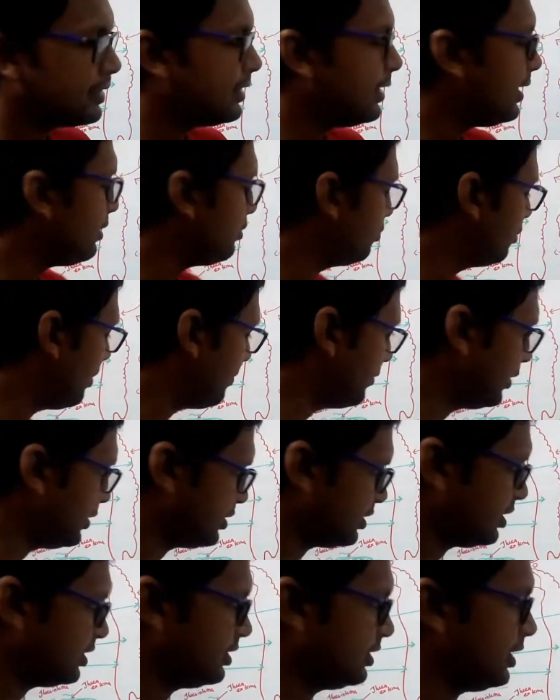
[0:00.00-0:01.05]
are there, we am
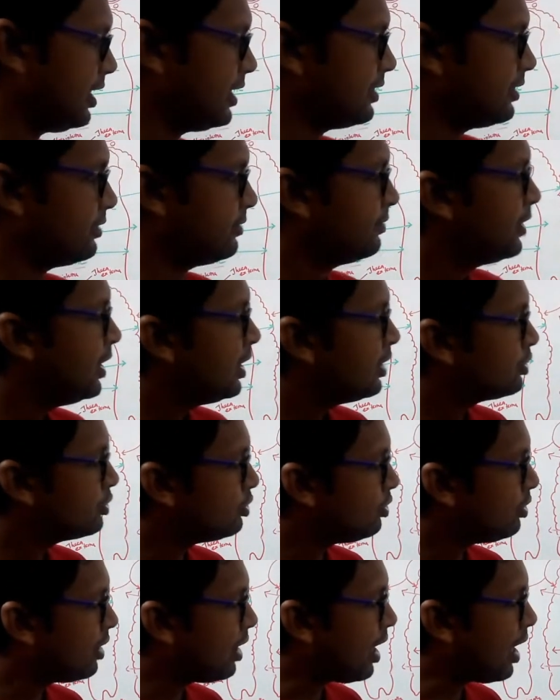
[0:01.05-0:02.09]
discussing later.
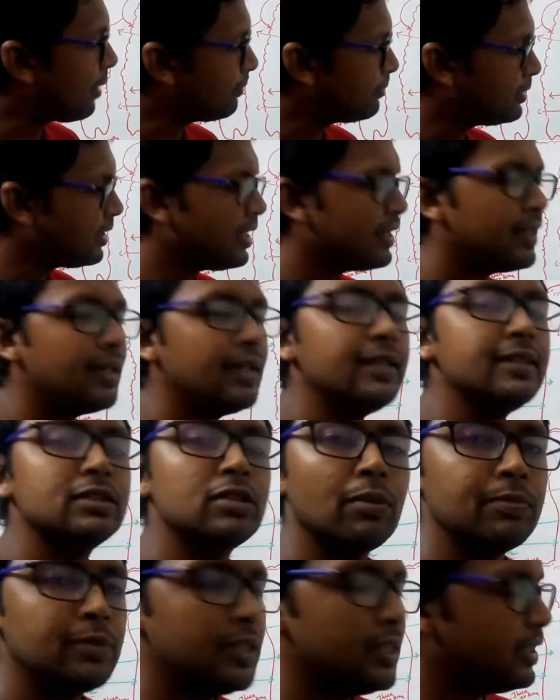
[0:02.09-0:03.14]
So after release
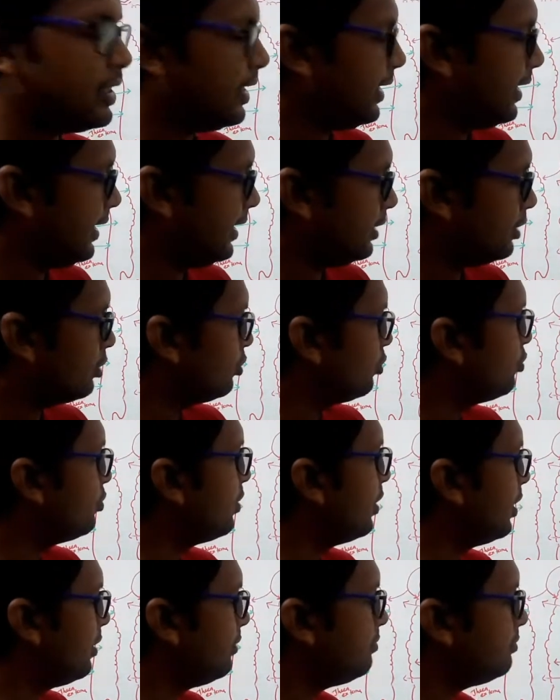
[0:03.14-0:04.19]
of the egg or
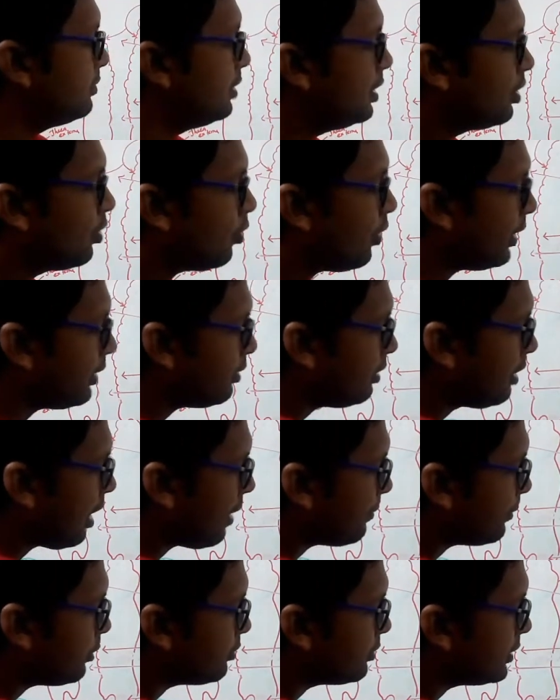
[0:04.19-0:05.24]
ovum, what will
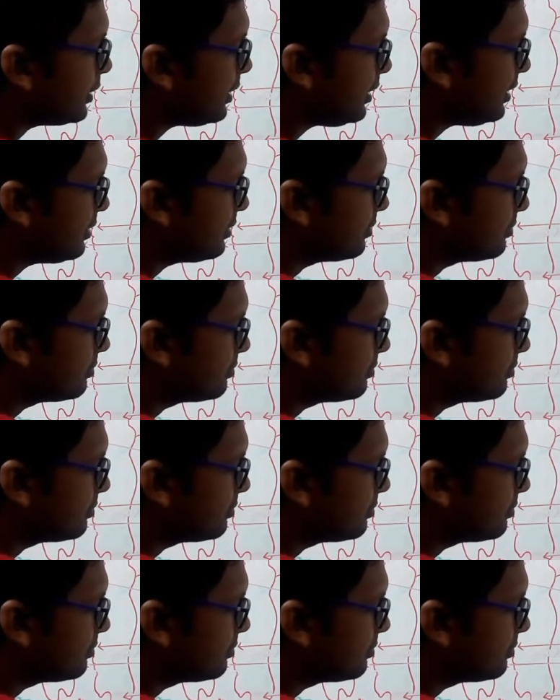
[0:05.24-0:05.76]
happen with the